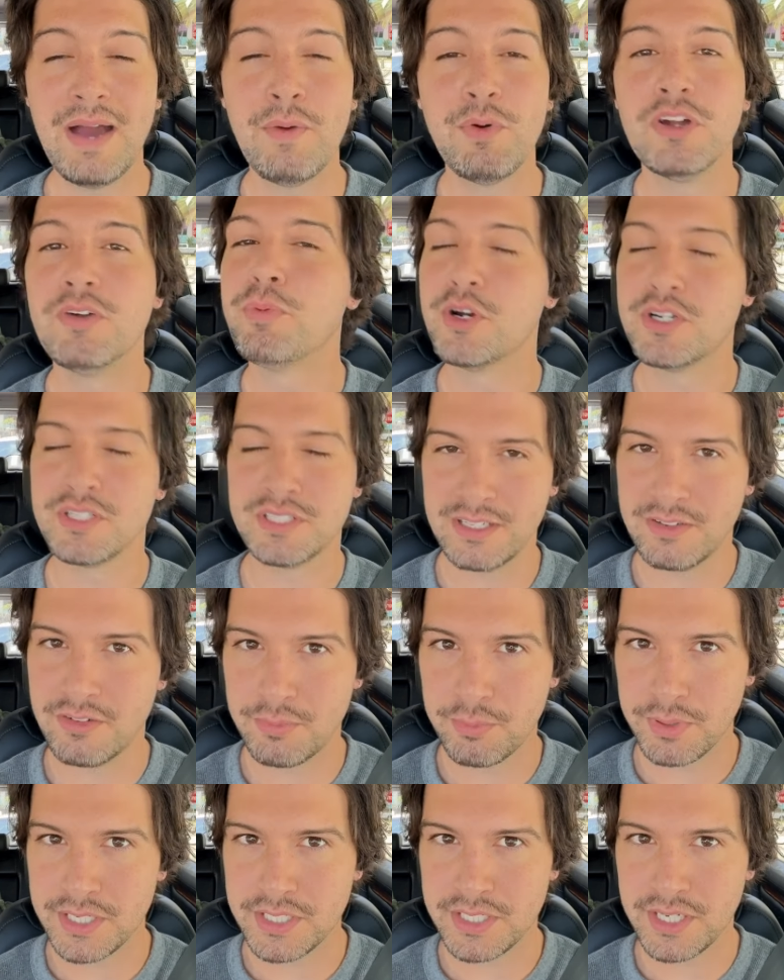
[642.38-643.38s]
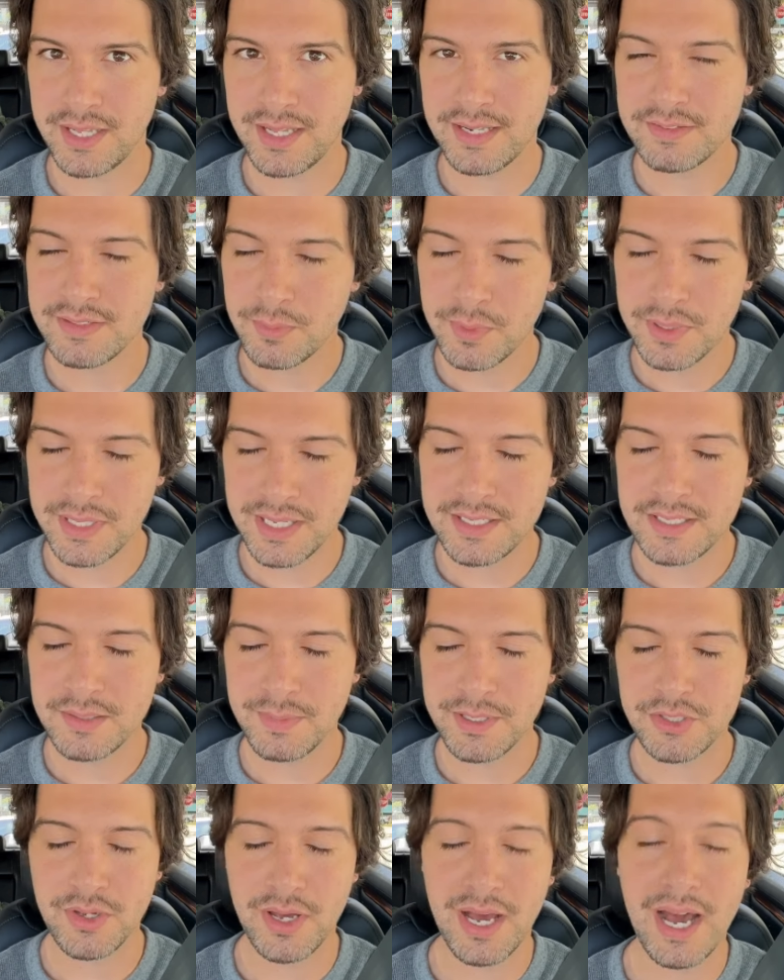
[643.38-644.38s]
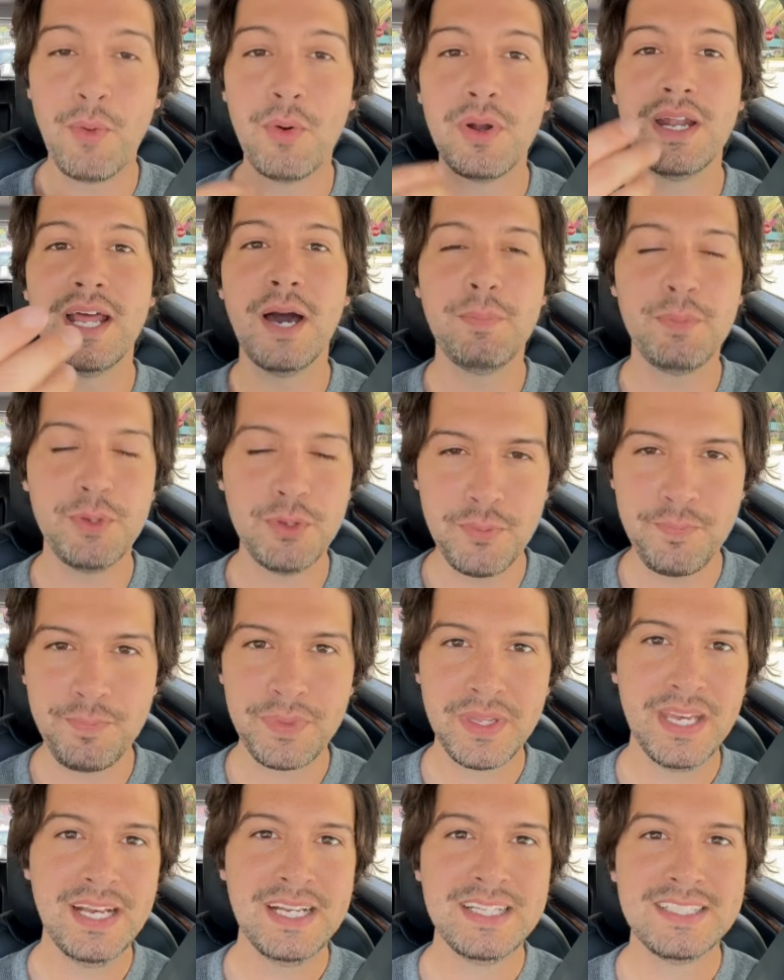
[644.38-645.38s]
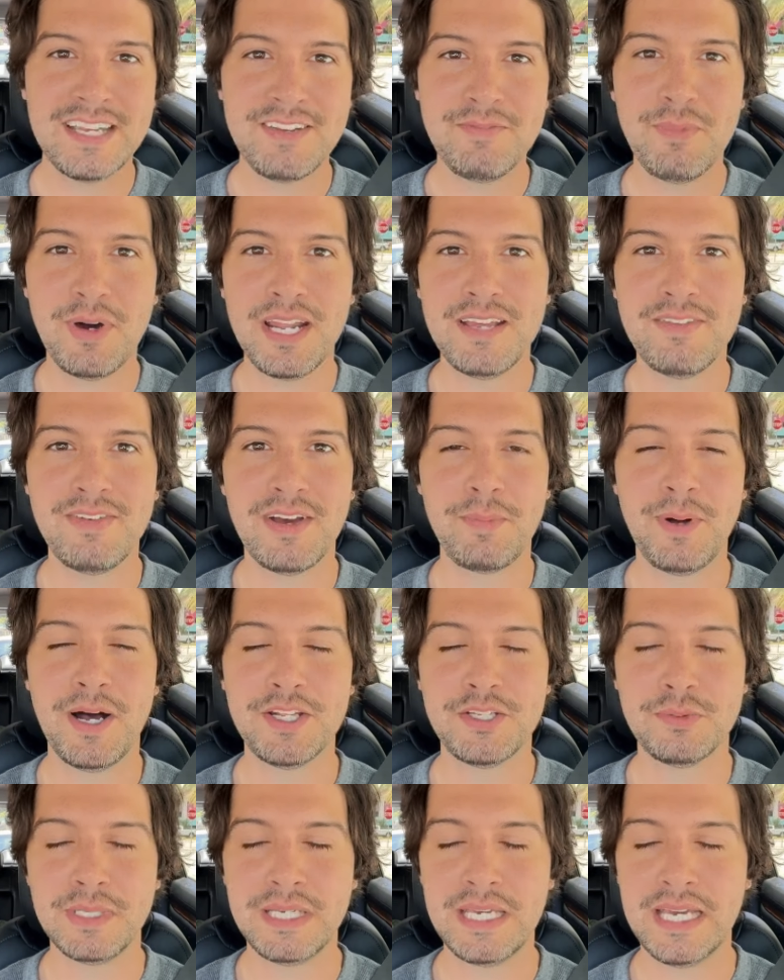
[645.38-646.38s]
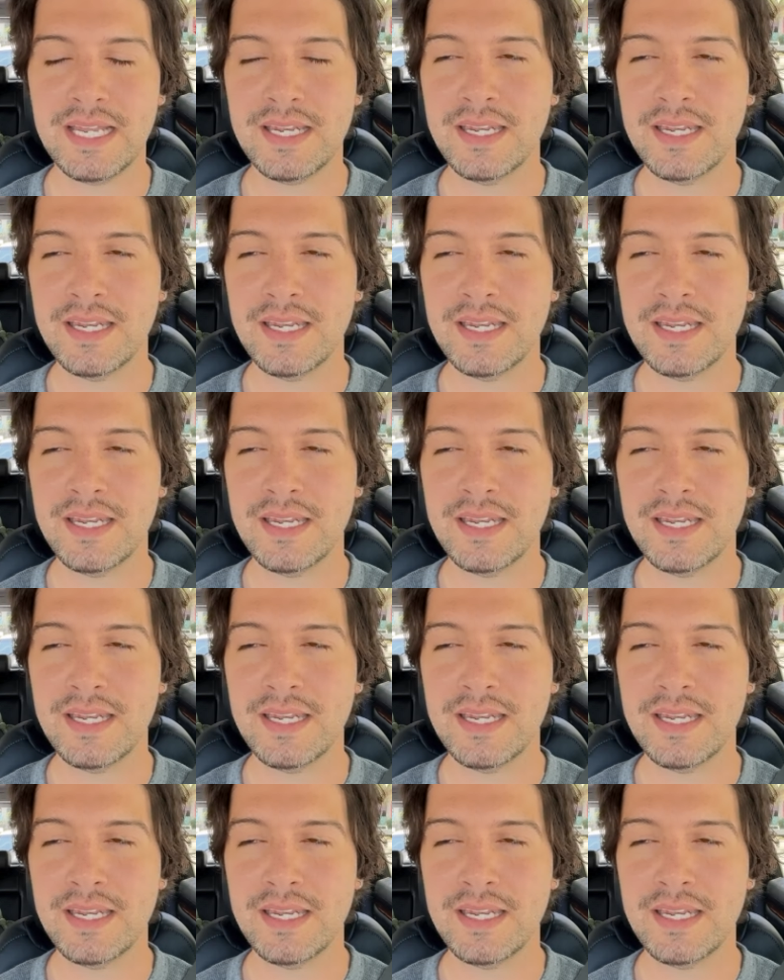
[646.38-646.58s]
personally appreciated that someone did it to me. So I want to help you save money if I possibly can.